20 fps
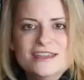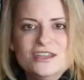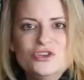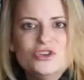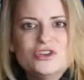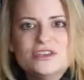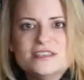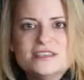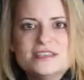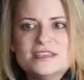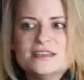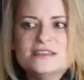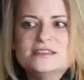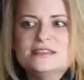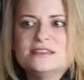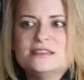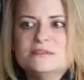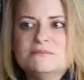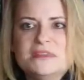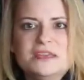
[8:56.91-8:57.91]
you could see
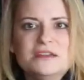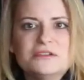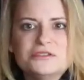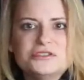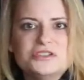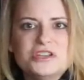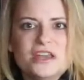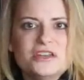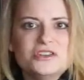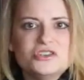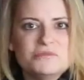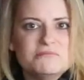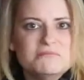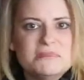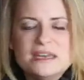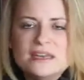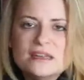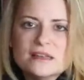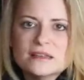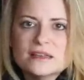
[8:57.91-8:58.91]
his demeanor change
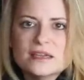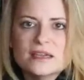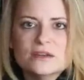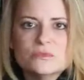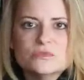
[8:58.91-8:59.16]
immediately,